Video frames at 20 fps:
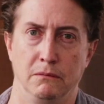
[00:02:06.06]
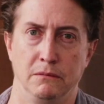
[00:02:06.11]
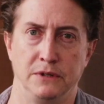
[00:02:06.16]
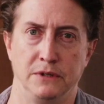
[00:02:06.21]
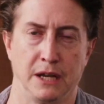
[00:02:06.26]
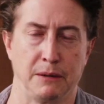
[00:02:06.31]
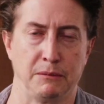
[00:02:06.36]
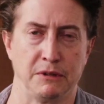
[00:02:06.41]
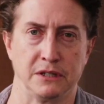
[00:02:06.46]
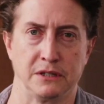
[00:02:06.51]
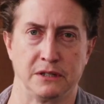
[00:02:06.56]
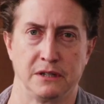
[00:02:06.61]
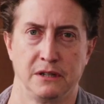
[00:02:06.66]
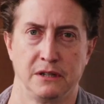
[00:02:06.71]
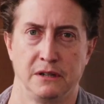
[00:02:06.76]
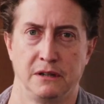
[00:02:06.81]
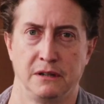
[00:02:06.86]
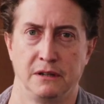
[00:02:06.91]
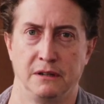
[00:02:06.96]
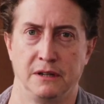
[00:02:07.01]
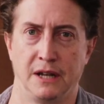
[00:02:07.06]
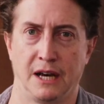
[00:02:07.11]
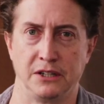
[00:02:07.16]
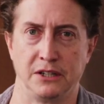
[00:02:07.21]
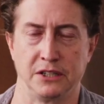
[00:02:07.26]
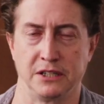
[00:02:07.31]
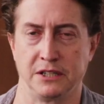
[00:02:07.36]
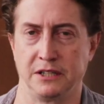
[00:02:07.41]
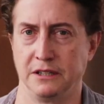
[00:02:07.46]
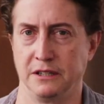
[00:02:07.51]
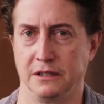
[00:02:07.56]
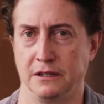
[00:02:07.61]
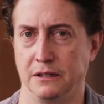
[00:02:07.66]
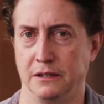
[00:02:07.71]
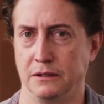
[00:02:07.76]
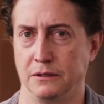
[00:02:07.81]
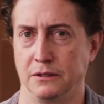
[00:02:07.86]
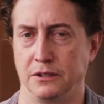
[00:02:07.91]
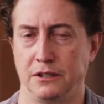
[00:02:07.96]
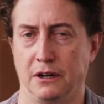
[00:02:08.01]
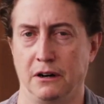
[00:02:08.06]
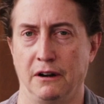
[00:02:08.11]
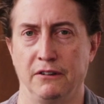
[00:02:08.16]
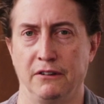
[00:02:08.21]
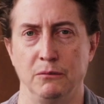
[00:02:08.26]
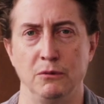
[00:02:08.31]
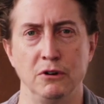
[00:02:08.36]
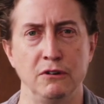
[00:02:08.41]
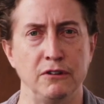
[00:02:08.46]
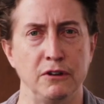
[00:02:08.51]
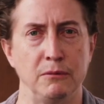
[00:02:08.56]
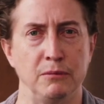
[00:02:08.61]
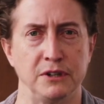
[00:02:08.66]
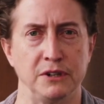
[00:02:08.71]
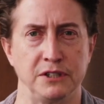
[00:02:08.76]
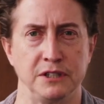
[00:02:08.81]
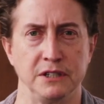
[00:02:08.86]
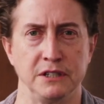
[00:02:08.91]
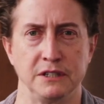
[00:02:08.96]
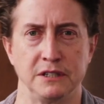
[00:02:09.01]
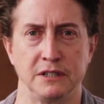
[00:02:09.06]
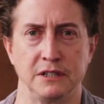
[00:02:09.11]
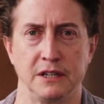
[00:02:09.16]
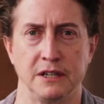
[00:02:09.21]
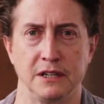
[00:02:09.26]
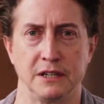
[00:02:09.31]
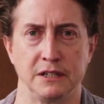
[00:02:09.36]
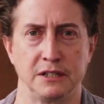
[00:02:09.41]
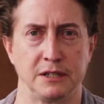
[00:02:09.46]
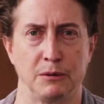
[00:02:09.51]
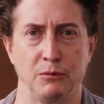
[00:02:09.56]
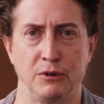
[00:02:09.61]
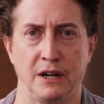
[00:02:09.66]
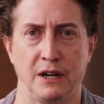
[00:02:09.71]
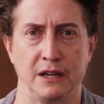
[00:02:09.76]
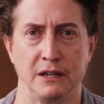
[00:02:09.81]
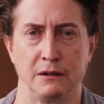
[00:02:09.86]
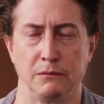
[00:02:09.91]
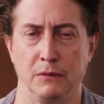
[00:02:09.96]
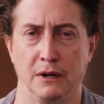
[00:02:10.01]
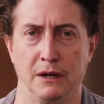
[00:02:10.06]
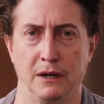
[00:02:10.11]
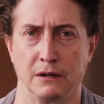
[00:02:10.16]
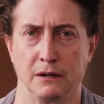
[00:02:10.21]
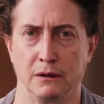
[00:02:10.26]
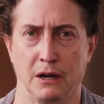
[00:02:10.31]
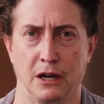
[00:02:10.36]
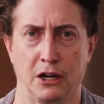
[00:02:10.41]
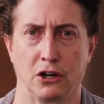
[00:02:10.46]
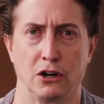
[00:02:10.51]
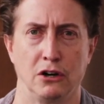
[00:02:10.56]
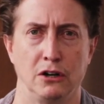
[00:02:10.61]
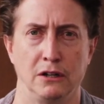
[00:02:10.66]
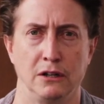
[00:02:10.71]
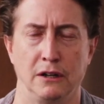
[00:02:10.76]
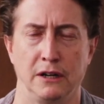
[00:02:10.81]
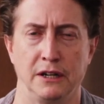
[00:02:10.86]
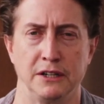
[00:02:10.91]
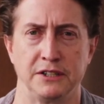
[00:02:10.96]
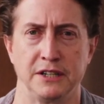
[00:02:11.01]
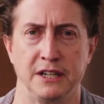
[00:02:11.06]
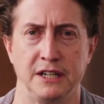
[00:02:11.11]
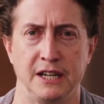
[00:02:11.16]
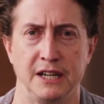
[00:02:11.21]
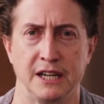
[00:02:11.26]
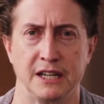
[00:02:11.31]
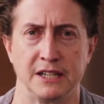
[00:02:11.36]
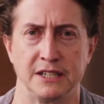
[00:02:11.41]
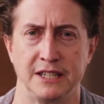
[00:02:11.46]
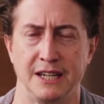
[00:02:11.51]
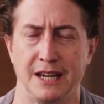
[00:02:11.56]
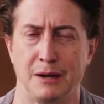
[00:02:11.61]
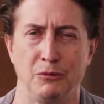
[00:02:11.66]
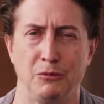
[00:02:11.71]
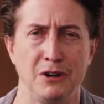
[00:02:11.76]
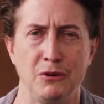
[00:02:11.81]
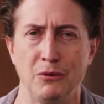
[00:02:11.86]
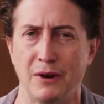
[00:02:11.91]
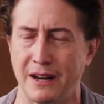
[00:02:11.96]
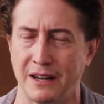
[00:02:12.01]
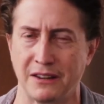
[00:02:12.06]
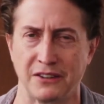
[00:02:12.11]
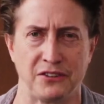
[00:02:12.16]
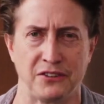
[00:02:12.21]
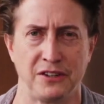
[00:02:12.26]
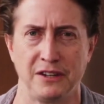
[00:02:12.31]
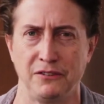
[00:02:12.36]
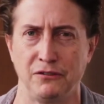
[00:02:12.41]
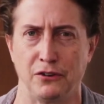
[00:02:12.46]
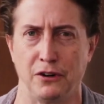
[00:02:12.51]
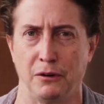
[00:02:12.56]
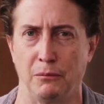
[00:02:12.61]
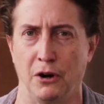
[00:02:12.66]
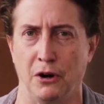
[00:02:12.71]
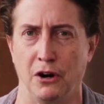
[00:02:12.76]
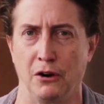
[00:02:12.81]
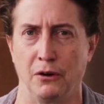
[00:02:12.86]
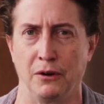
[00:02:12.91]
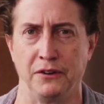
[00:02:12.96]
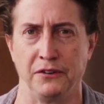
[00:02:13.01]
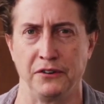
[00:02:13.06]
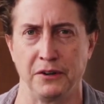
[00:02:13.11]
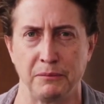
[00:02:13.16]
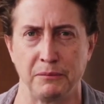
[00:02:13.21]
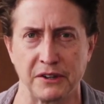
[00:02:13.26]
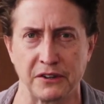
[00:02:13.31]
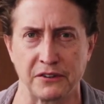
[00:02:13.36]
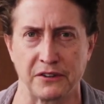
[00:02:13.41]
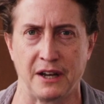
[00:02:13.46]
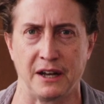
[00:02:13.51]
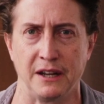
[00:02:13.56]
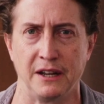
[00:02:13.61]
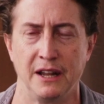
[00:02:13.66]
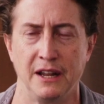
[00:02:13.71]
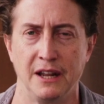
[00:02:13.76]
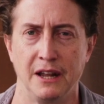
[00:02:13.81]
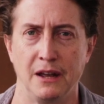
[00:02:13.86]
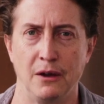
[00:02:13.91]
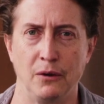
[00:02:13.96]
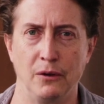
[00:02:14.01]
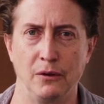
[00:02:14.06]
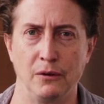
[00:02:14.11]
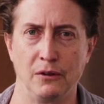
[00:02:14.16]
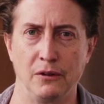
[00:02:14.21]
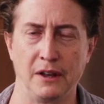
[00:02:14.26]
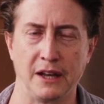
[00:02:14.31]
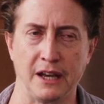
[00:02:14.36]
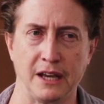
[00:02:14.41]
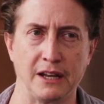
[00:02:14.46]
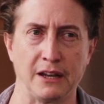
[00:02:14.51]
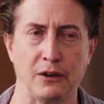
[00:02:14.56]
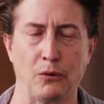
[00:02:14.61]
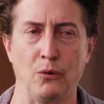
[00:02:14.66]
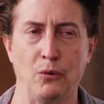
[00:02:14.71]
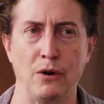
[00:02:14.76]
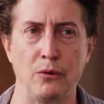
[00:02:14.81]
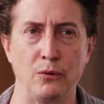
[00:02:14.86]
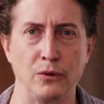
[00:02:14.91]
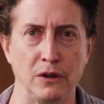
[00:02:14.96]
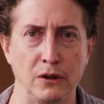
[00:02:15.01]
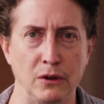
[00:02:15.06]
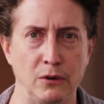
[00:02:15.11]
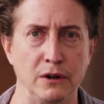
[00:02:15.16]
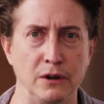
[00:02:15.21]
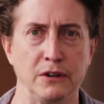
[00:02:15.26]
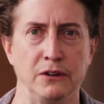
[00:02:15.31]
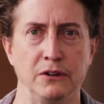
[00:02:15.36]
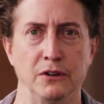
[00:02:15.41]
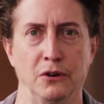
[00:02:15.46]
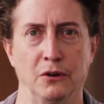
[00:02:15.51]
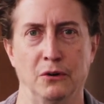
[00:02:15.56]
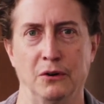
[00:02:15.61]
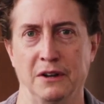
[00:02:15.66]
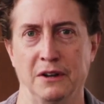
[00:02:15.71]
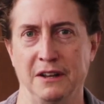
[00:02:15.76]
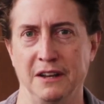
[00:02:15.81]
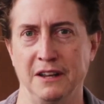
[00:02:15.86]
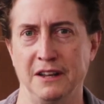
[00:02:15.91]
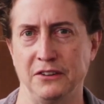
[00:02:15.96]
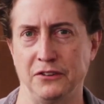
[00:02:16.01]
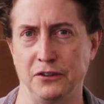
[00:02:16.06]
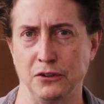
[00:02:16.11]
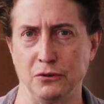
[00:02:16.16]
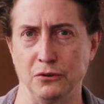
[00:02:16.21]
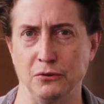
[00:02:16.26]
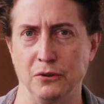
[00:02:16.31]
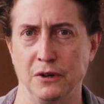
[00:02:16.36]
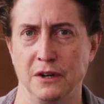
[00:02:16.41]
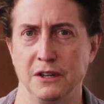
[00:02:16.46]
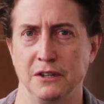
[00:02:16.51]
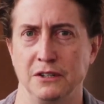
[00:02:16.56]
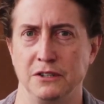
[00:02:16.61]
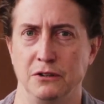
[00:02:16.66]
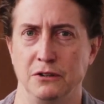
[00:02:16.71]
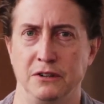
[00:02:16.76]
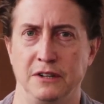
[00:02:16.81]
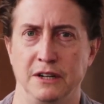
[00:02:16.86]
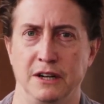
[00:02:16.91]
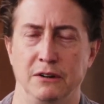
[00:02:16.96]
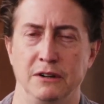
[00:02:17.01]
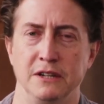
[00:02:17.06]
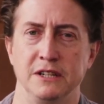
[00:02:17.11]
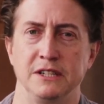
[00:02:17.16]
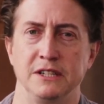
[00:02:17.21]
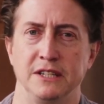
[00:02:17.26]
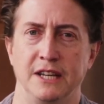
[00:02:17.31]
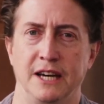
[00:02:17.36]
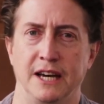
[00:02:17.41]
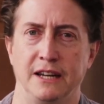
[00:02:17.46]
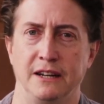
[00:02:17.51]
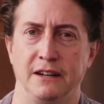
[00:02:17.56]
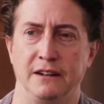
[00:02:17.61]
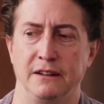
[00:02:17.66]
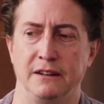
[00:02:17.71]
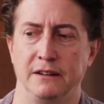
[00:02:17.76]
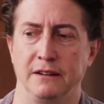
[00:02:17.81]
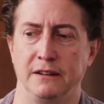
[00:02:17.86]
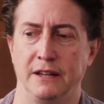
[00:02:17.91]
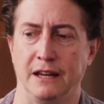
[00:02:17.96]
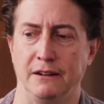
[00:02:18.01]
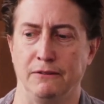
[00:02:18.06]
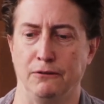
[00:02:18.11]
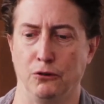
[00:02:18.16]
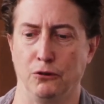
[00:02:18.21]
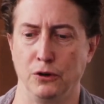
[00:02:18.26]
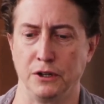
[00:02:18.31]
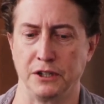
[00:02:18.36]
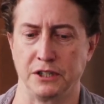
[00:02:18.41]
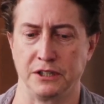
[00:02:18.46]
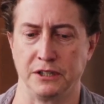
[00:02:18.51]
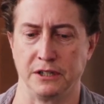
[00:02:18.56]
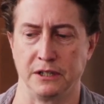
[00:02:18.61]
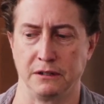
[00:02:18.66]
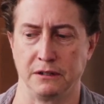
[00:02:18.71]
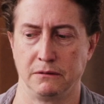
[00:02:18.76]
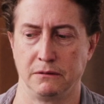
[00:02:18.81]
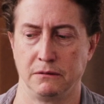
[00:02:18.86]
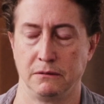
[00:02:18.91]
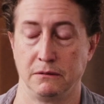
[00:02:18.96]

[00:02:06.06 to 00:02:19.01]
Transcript: Jamie's not just the star of the movie, but she's someone I call on a Sunday and say, I'm rewriting the scene for tomorrow and something's not landing. What would Laurie do? And so there is that voice that